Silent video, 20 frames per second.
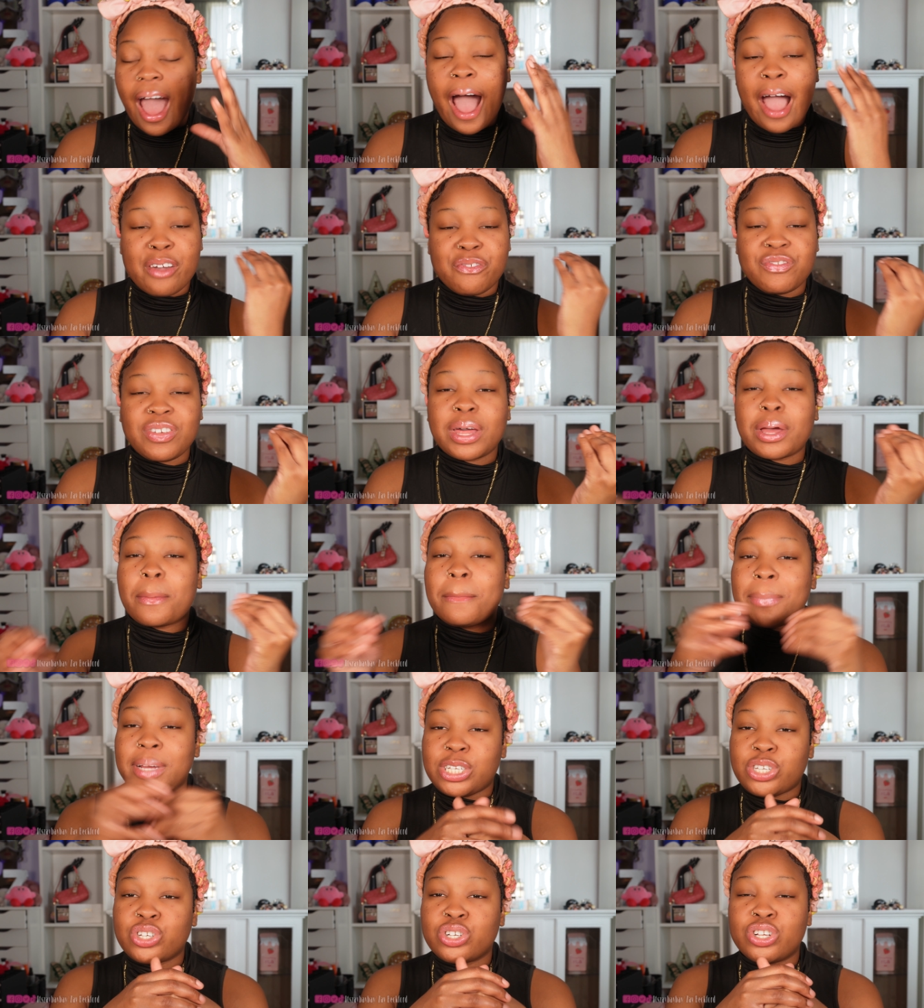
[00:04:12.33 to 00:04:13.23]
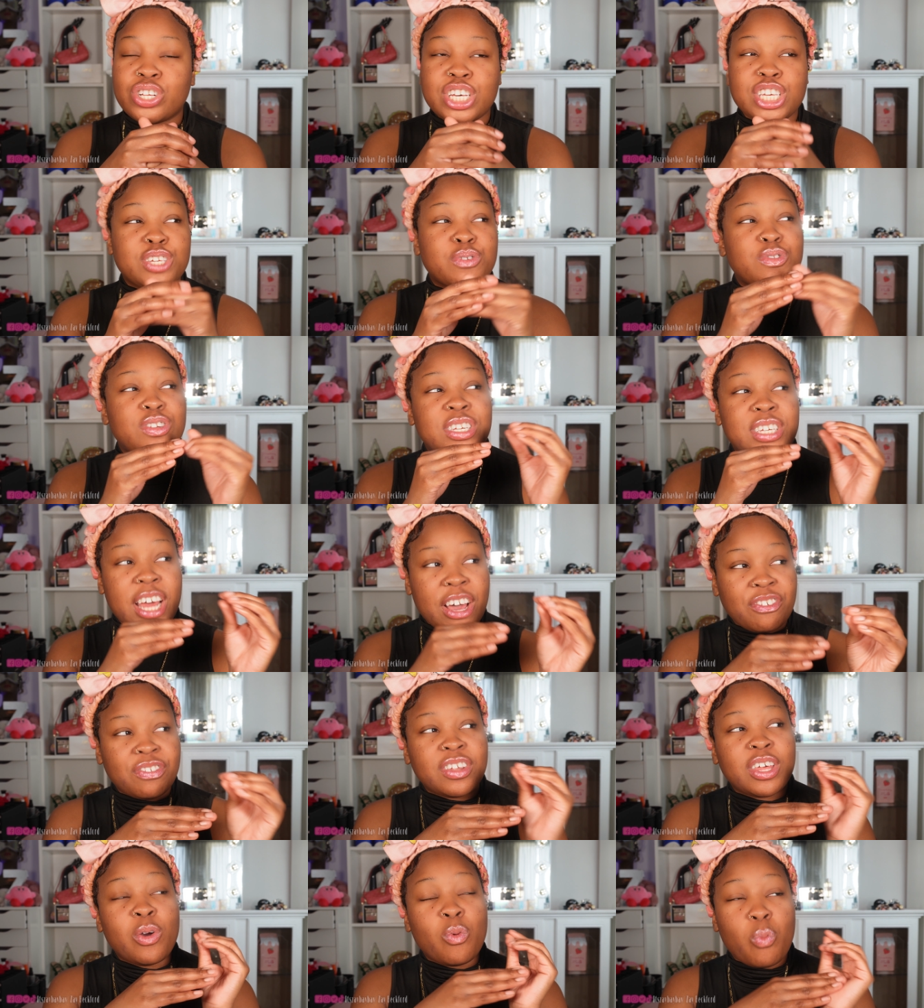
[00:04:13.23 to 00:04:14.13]
I feel like Mitchell is
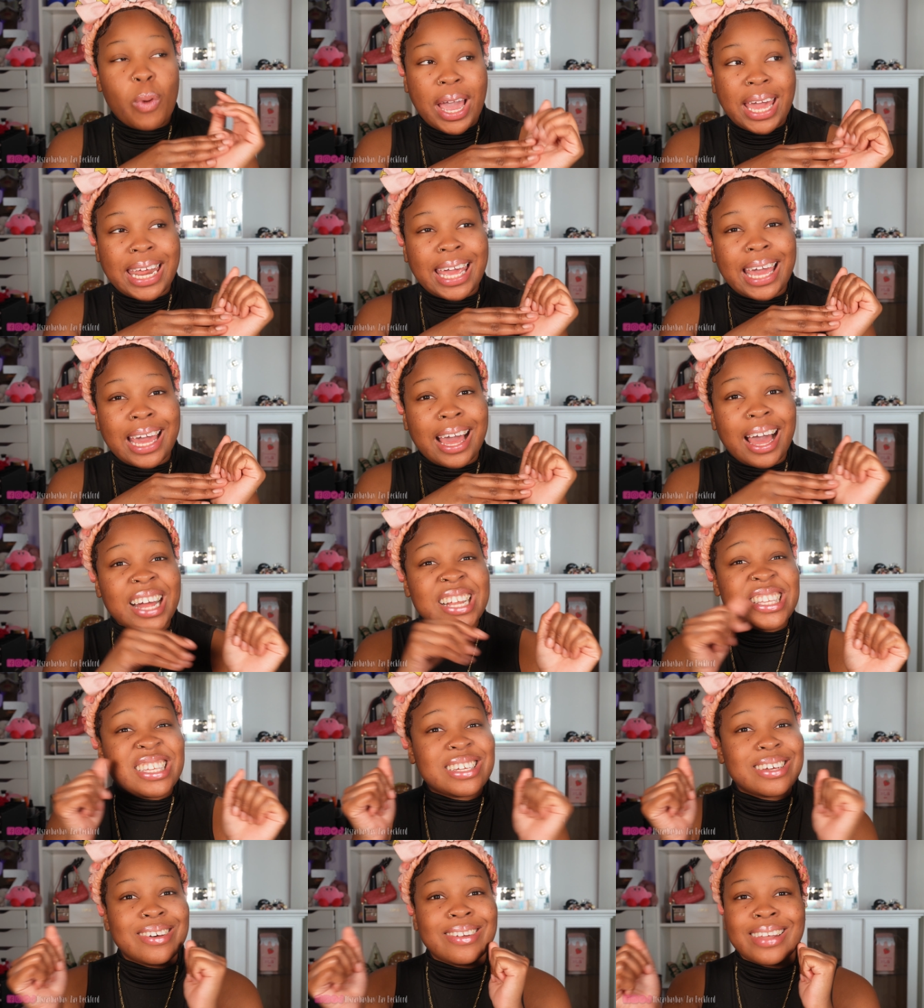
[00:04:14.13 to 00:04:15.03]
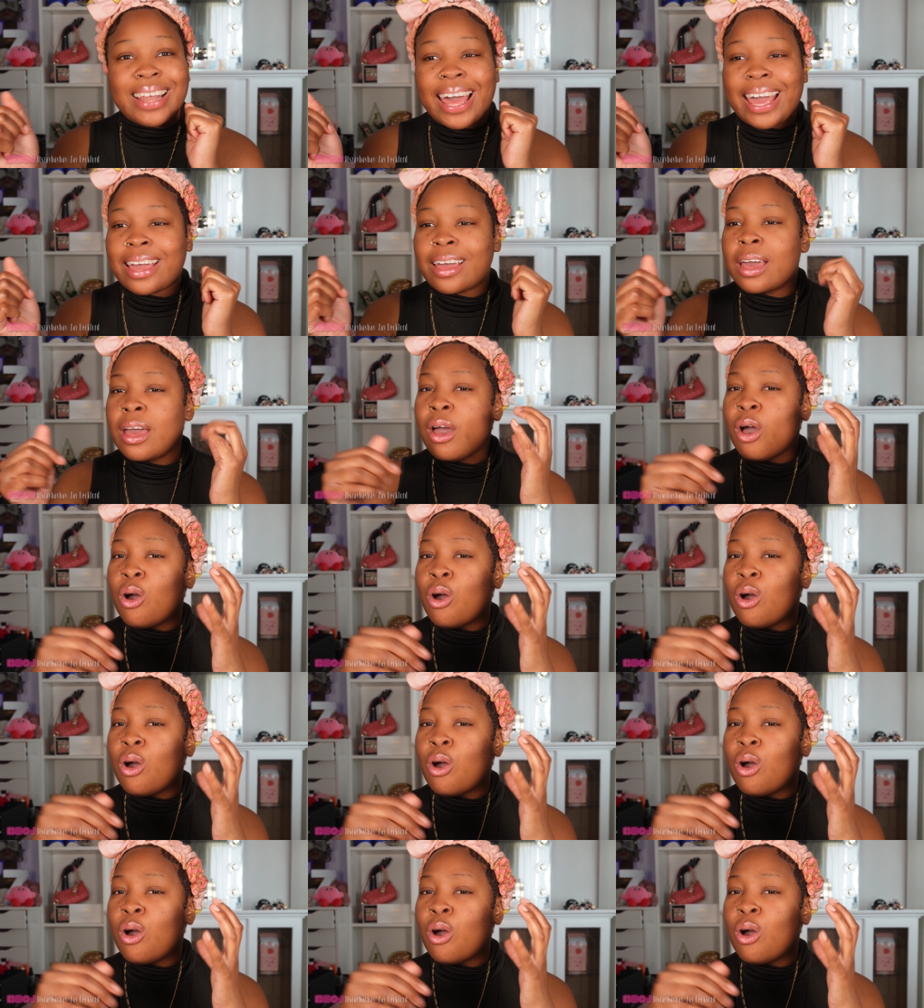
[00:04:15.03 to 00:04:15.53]
definitely waiting until like